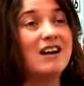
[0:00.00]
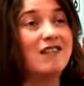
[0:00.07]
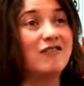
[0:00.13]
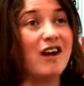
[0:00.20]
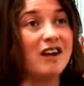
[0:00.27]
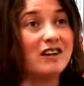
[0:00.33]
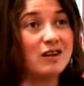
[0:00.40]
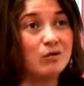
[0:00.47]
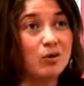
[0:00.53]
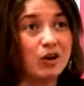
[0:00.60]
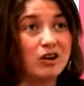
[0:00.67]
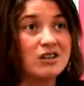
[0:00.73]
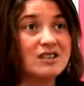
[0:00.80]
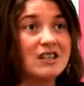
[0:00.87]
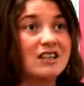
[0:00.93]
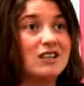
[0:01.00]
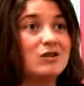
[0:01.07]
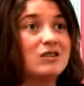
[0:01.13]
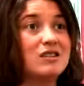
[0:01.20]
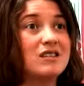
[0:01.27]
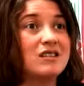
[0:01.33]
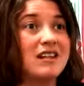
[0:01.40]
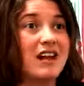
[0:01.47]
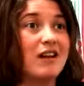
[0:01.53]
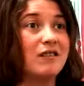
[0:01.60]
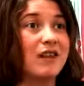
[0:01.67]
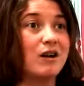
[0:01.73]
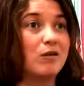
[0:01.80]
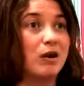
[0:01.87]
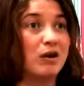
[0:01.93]
finding words that use the sound
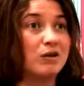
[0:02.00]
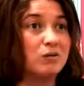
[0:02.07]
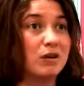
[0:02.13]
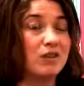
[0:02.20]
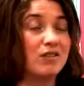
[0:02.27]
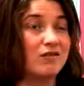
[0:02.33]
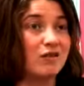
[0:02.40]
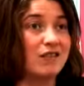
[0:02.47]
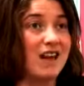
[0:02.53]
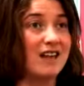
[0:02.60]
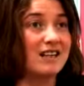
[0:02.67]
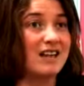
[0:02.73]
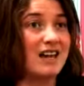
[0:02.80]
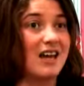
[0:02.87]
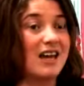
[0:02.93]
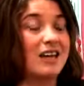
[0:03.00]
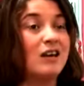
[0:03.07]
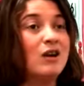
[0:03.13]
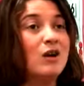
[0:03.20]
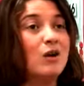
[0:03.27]
they worked with for that day,